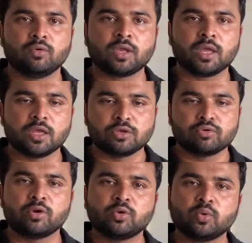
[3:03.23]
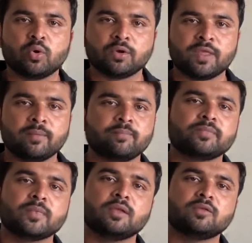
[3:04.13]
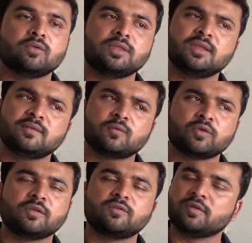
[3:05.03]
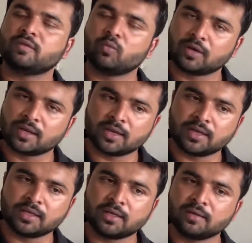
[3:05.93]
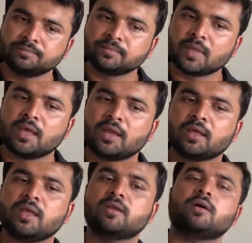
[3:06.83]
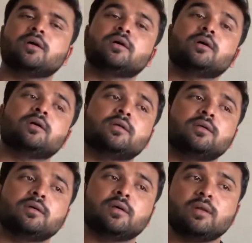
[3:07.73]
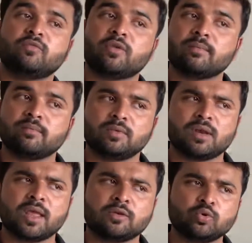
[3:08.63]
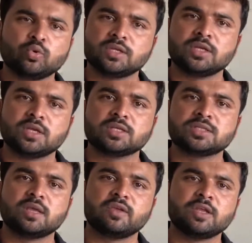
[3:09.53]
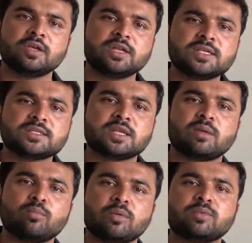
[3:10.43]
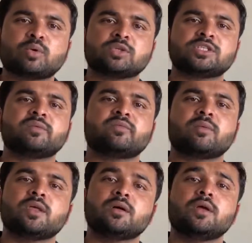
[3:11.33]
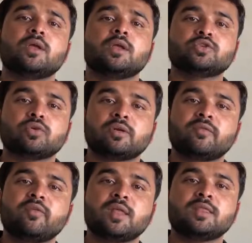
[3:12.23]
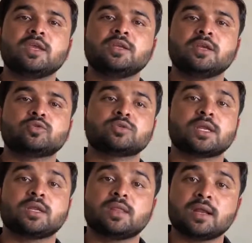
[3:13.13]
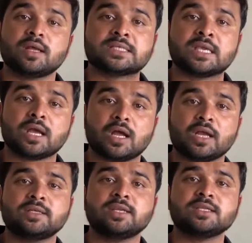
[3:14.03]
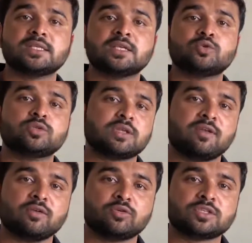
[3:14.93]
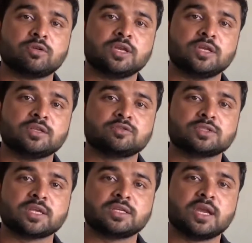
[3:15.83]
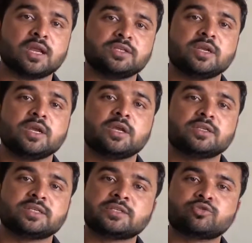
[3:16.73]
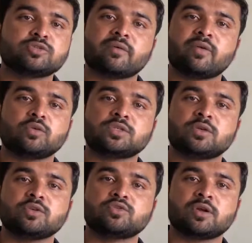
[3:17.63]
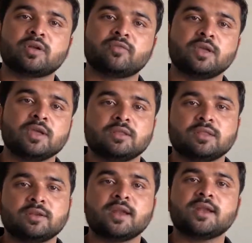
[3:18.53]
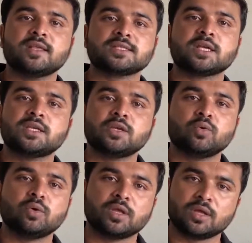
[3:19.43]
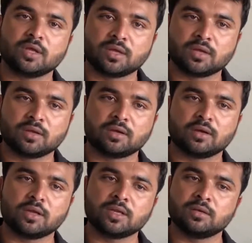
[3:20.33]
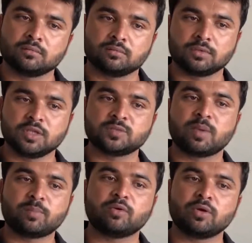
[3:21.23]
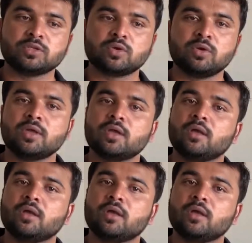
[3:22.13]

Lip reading: Okay, you have to quote them. So these questions were somewhat analytical, and again from like 2-3 years they increased the number of the questions from the geography and the Indian society. They are asking at least 6 to 7 questions on Indian society and 6 to 7 questions on geography. The trend has continued in this paper also.